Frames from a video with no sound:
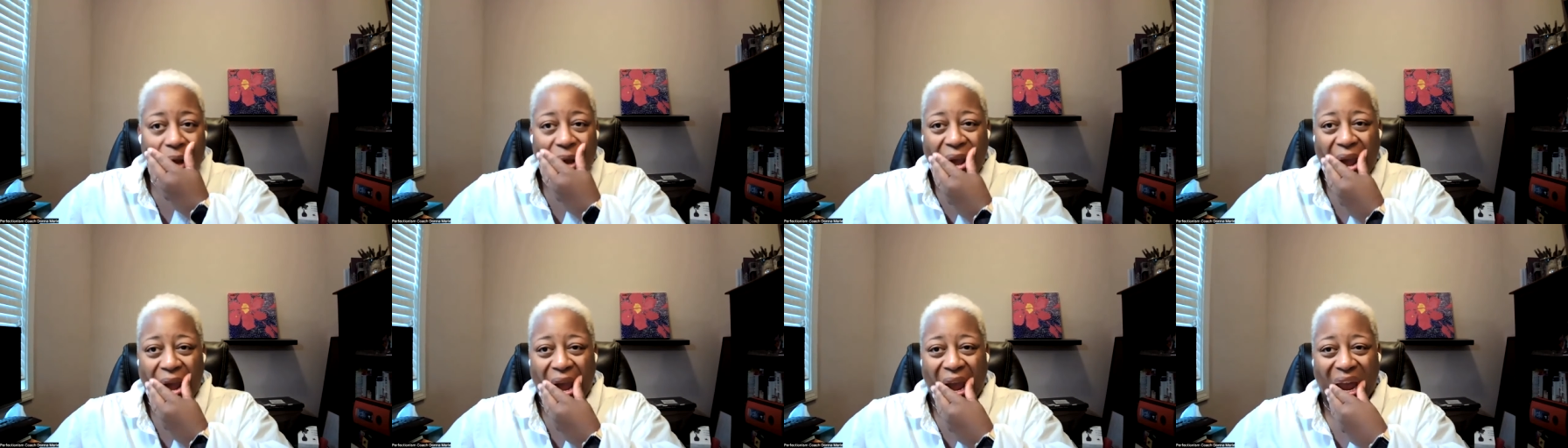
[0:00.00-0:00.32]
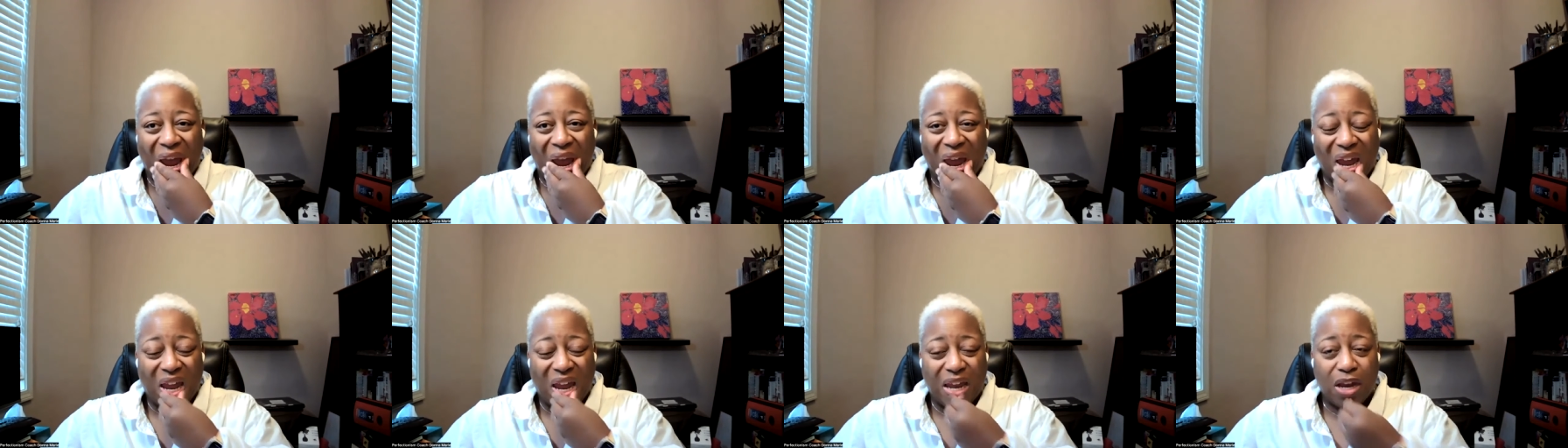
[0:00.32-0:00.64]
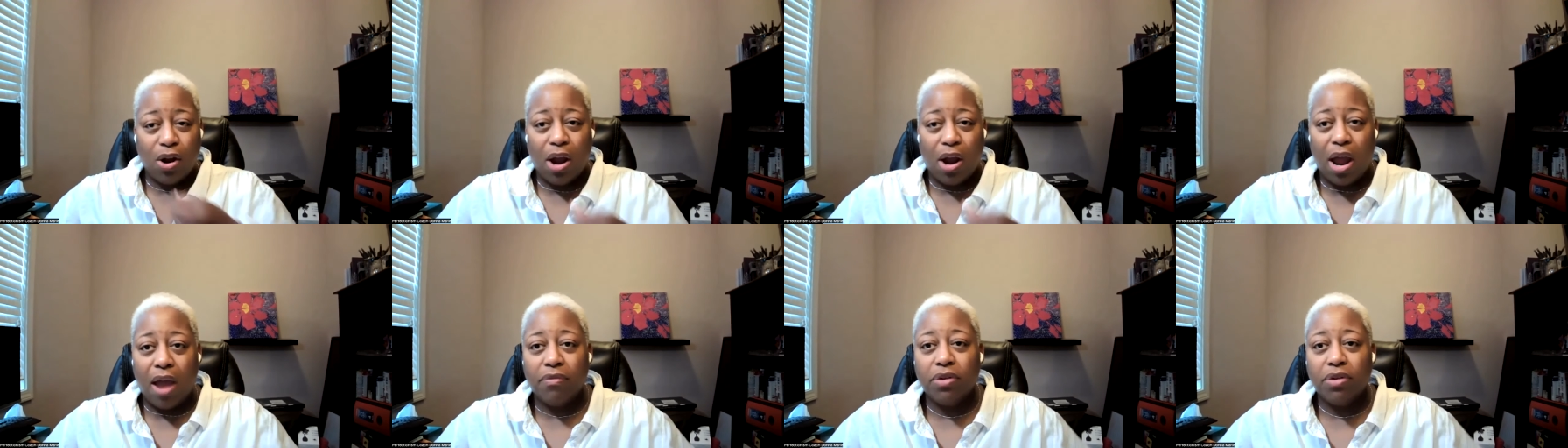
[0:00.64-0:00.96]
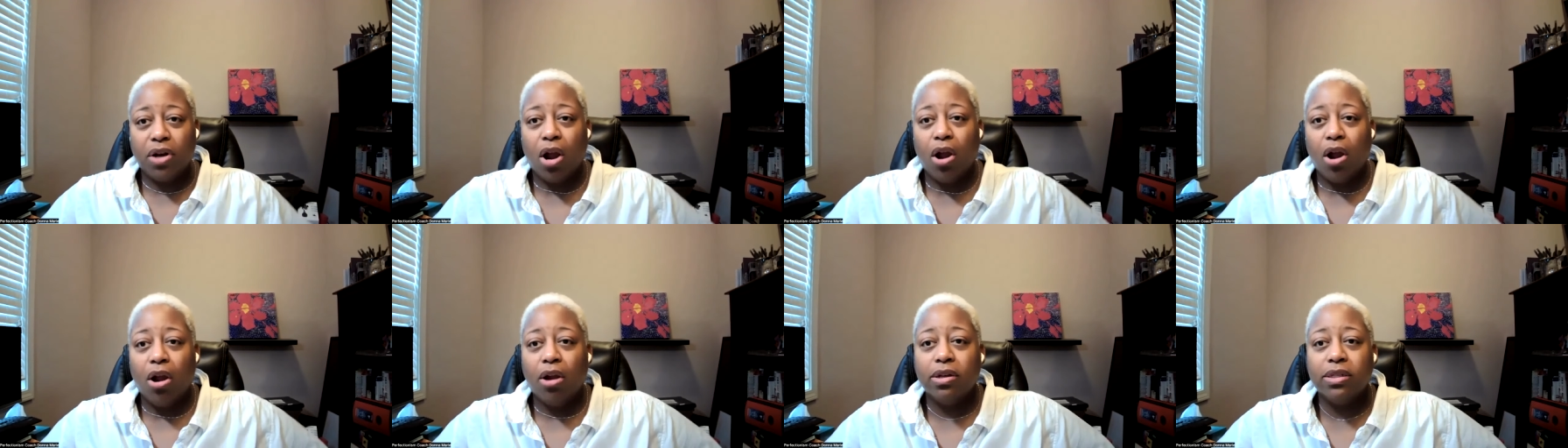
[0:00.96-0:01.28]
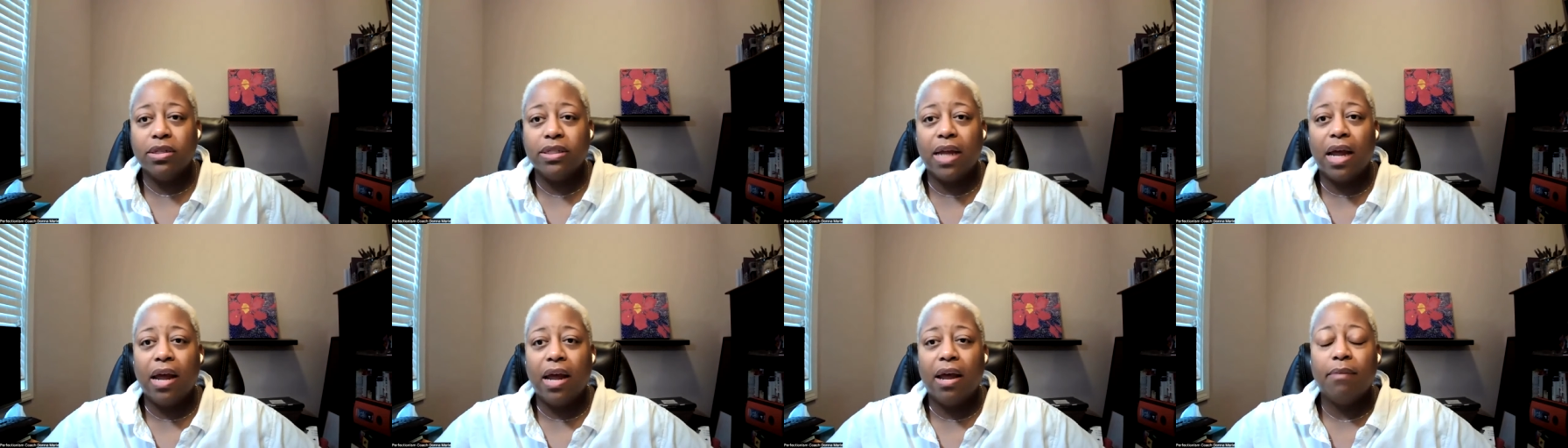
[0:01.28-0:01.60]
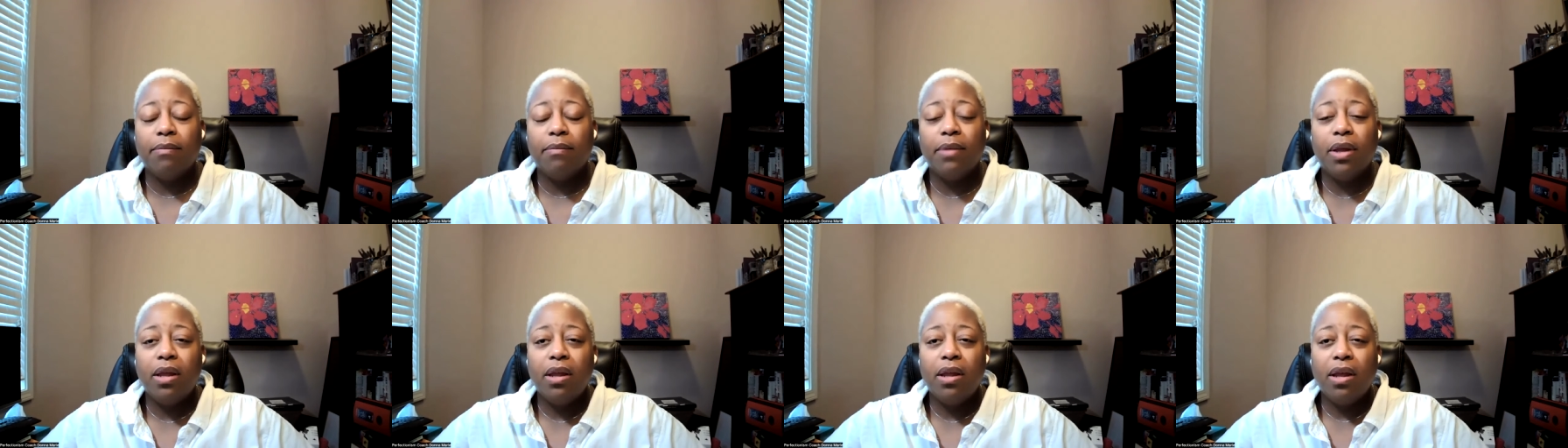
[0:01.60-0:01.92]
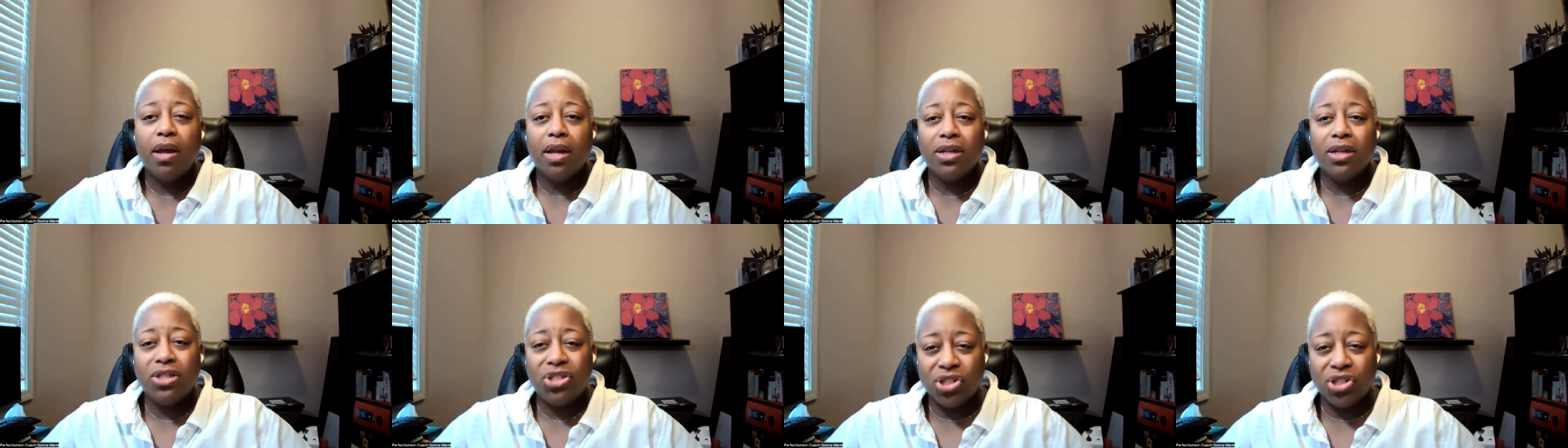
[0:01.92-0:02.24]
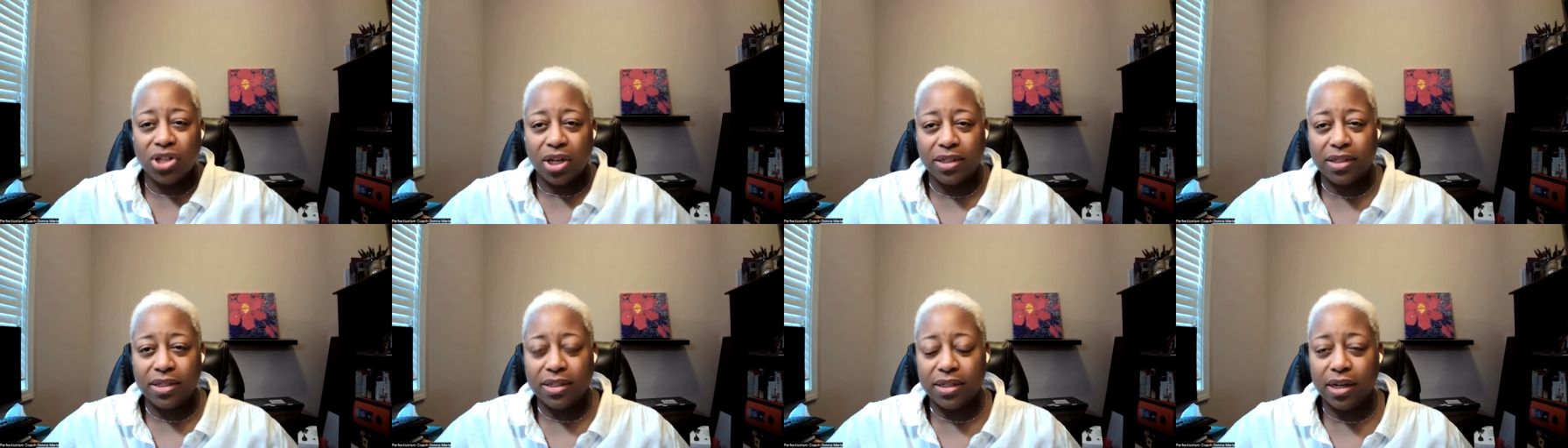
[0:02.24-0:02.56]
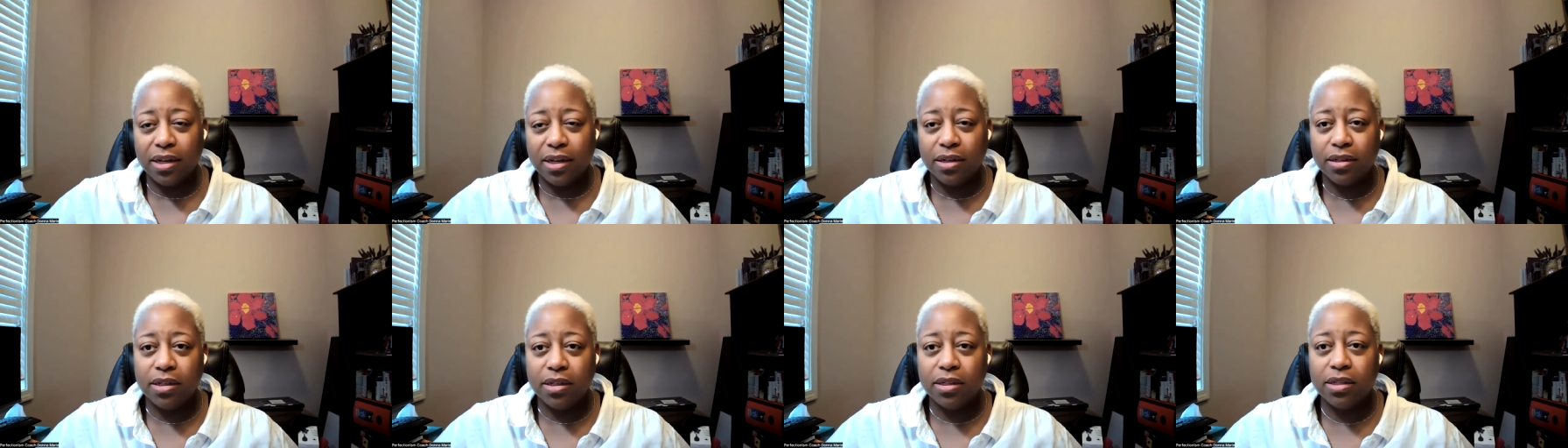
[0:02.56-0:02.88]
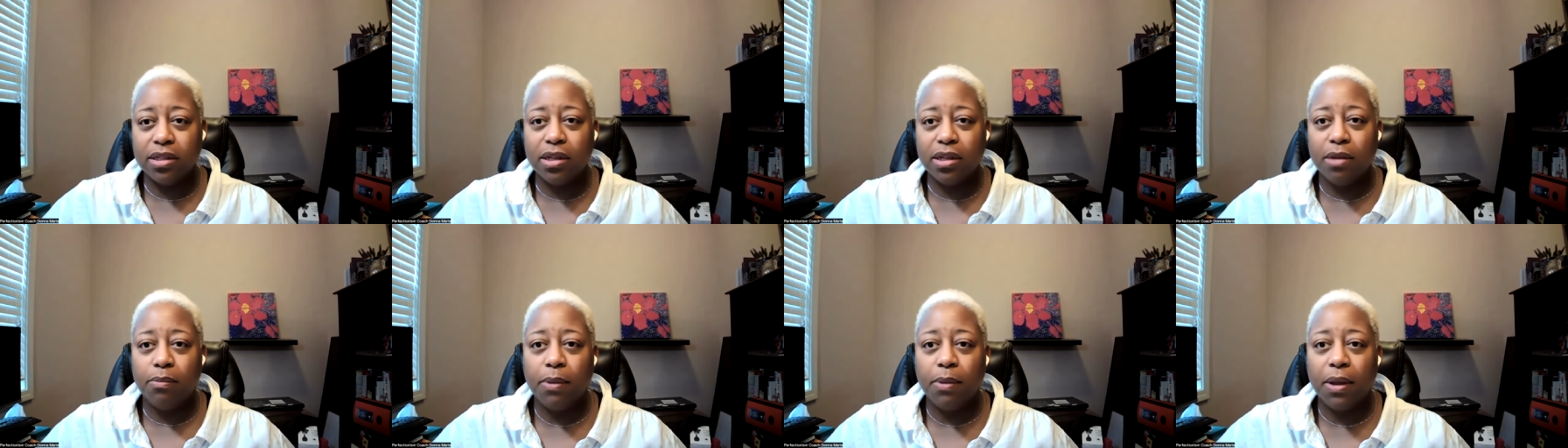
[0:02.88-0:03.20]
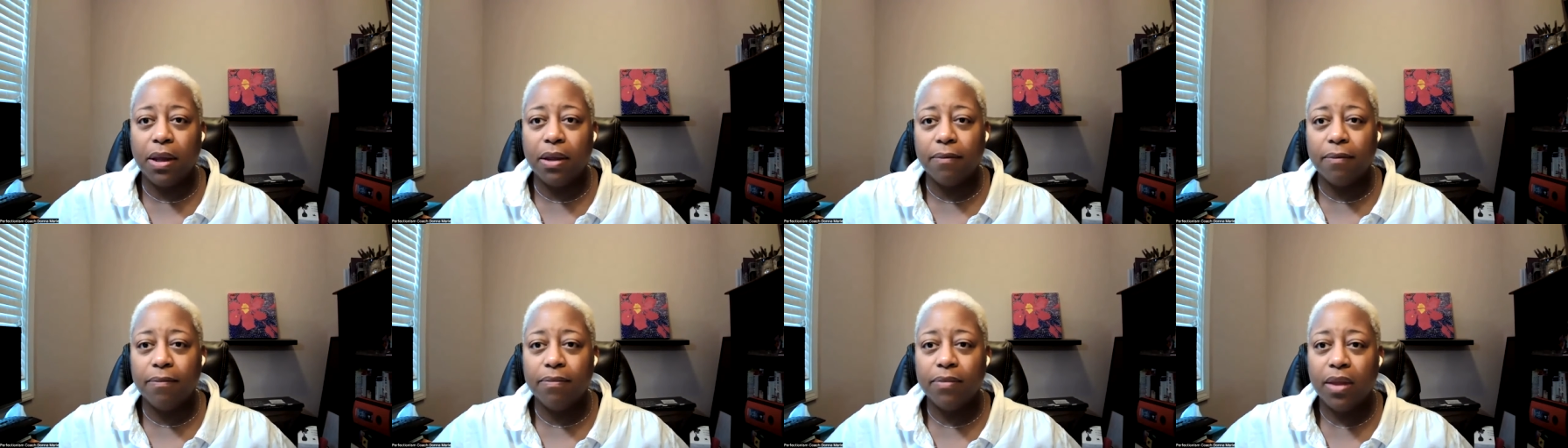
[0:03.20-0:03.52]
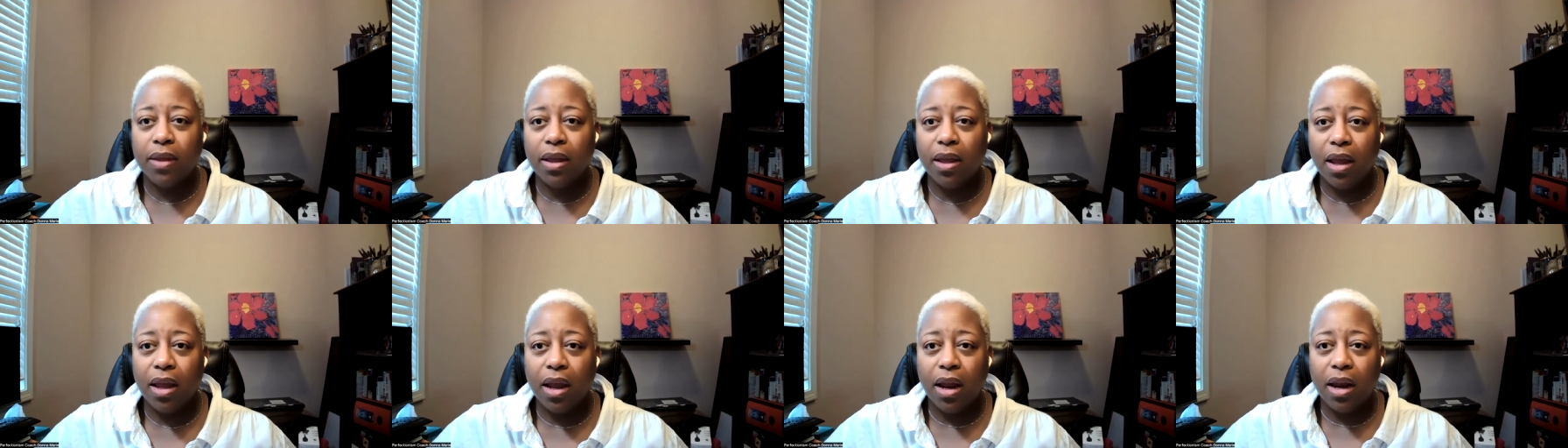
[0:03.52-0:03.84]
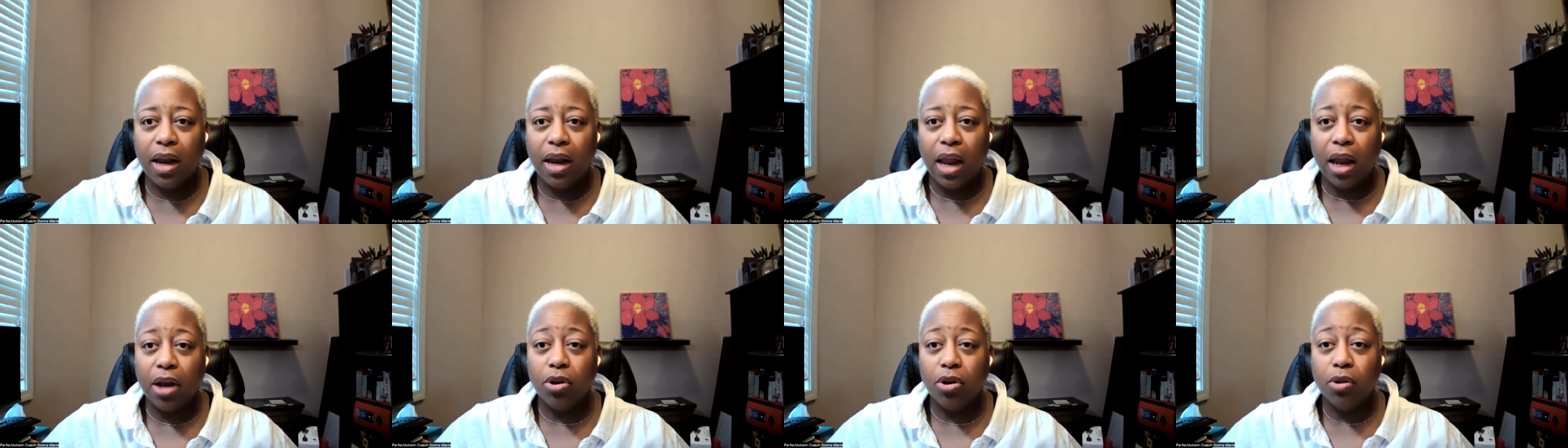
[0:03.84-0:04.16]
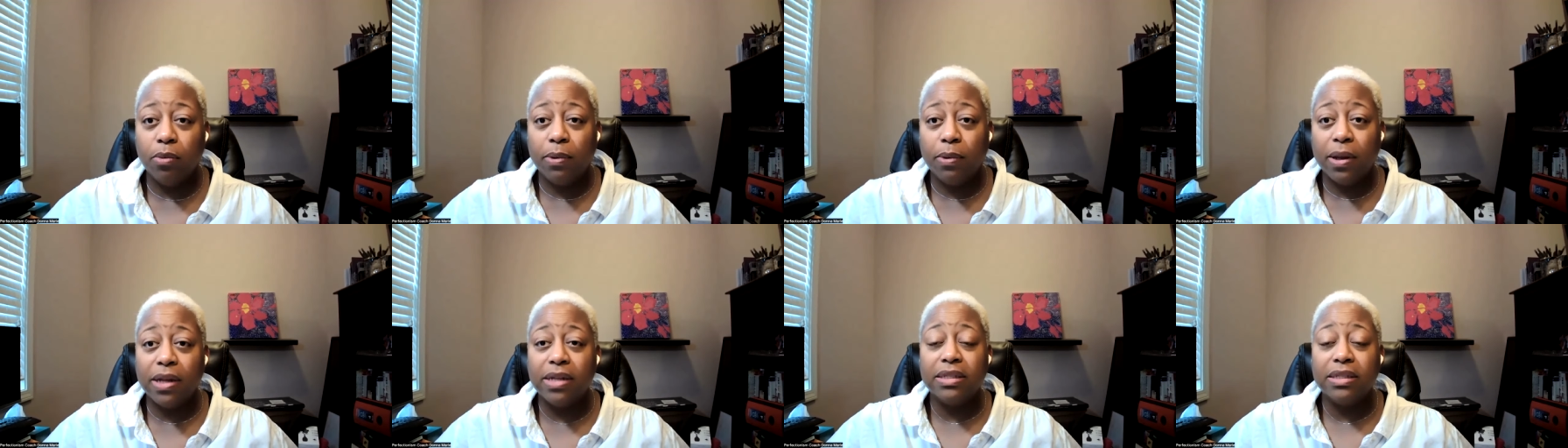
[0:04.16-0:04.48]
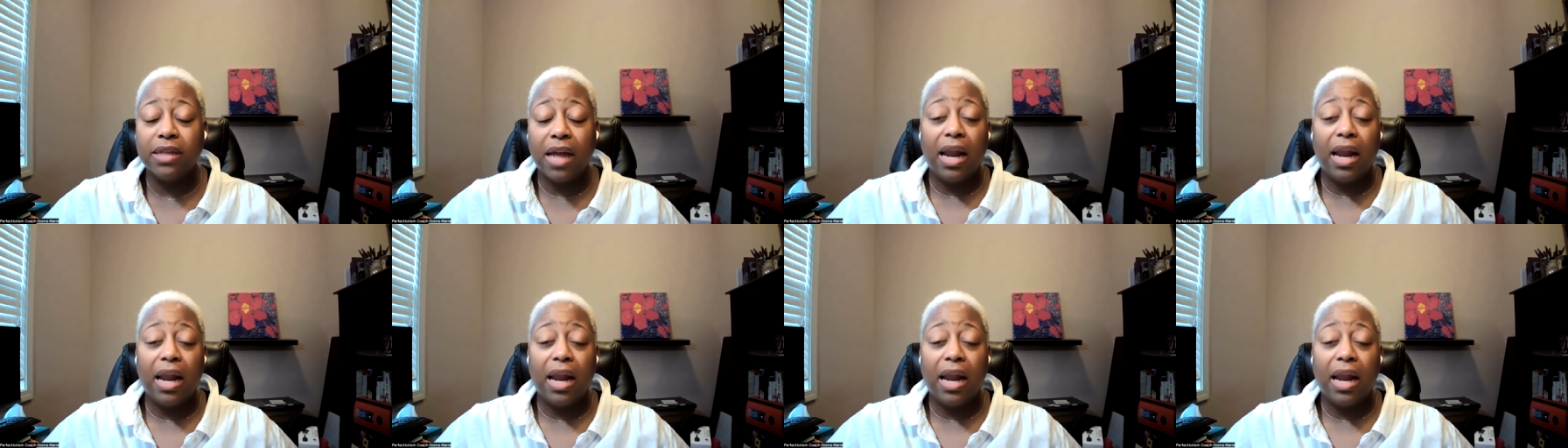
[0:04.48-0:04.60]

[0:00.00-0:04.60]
and you're having a hard time adjusting to sleeping in that new place.